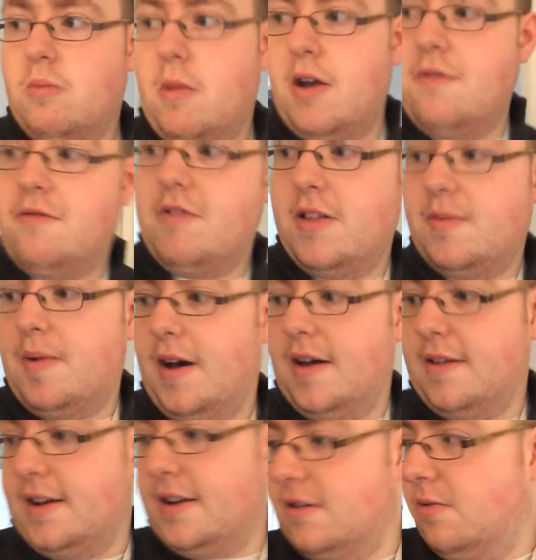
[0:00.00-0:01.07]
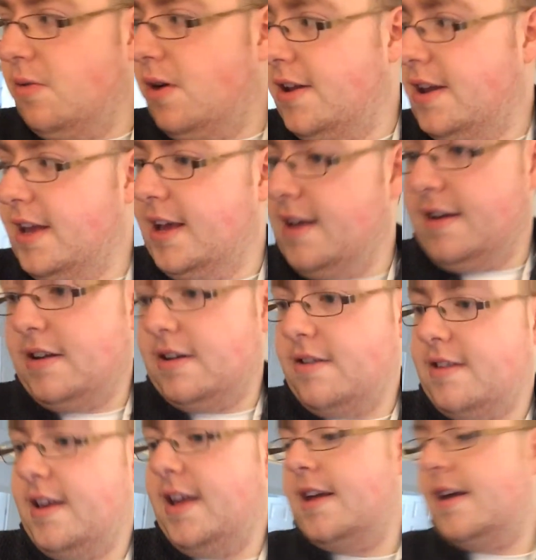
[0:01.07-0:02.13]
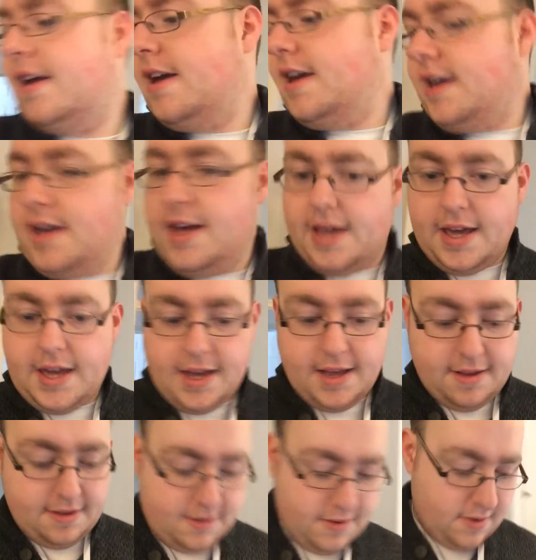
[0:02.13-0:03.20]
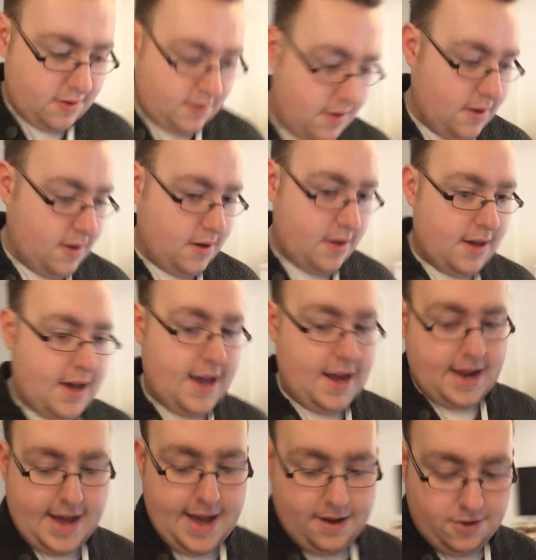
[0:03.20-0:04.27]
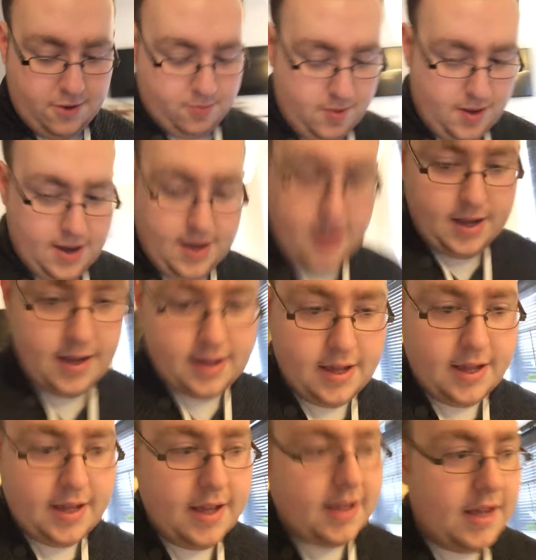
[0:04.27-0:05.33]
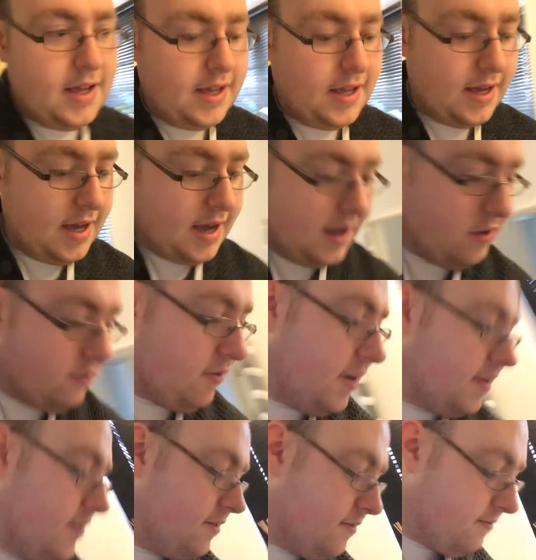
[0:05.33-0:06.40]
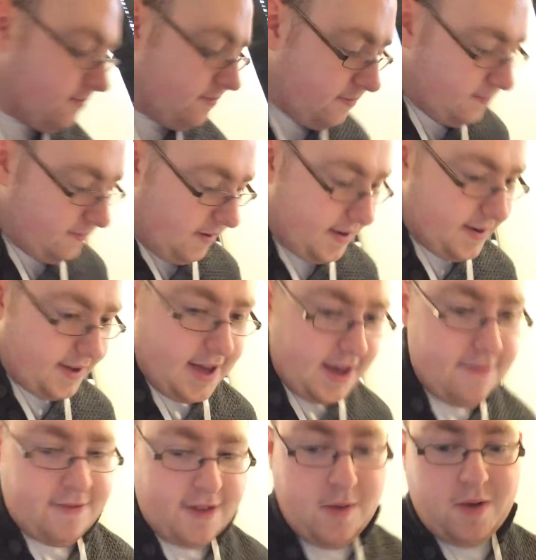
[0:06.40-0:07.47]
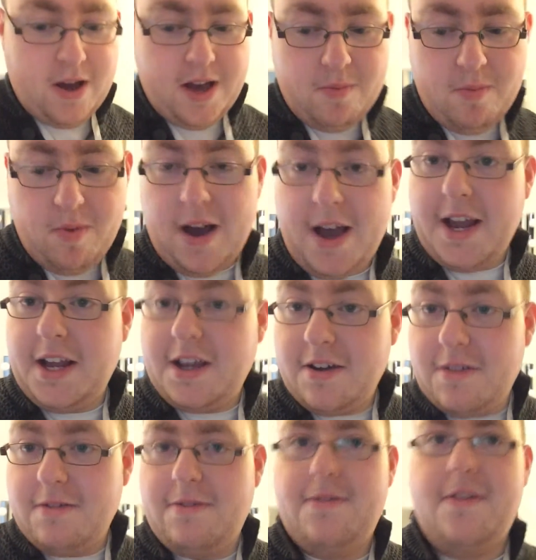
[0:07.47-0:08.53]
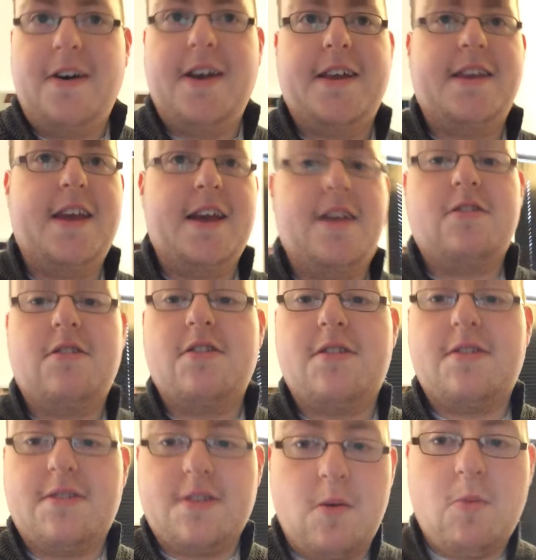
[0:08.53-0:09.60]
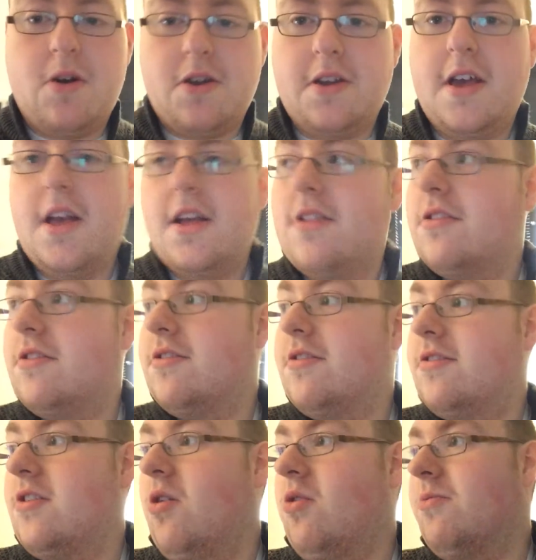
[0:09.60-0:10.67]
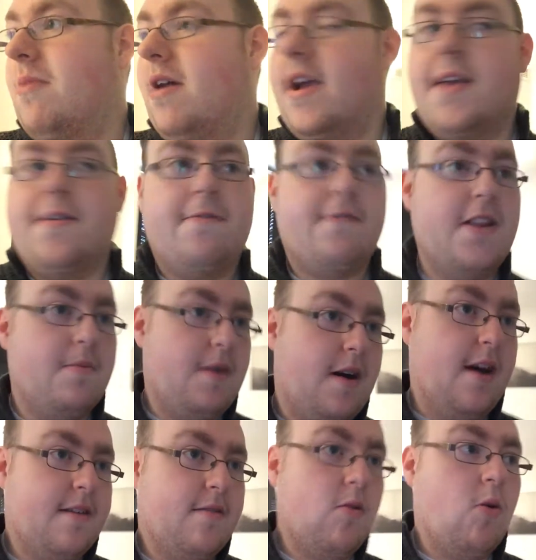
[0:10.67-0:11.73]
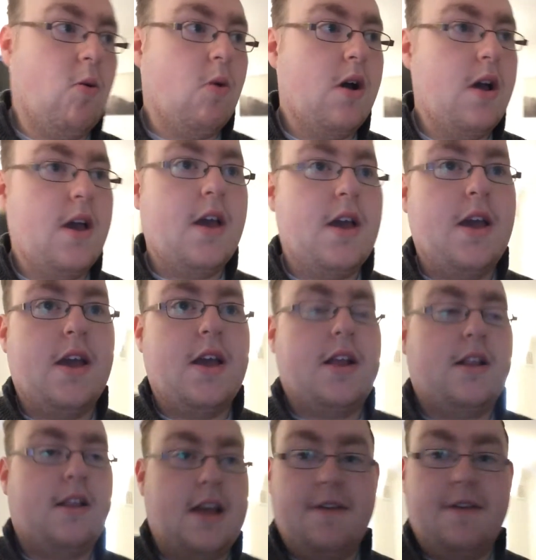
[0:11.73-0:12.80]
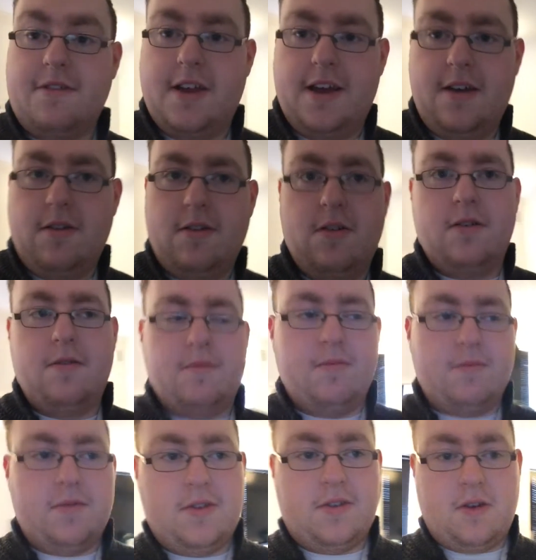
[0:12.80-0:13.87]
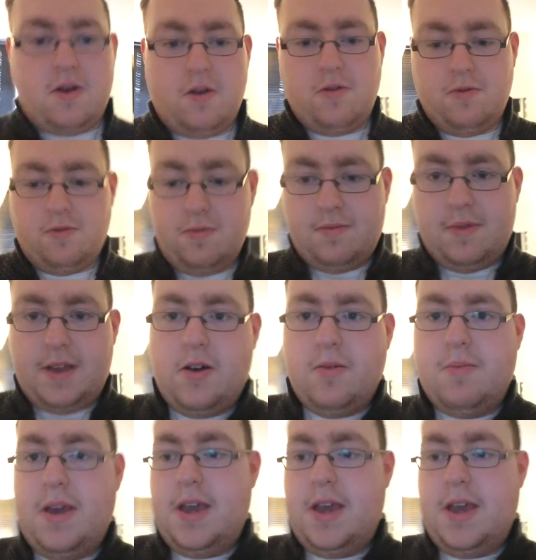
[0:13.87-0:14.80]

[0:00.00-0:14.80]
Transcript: My freedom pass. I don't know where it is. I don't see it is at the house, but I tried to find it everywhere, but I couldn't find it. Just someone just stole my freedom pass or left it. So that'll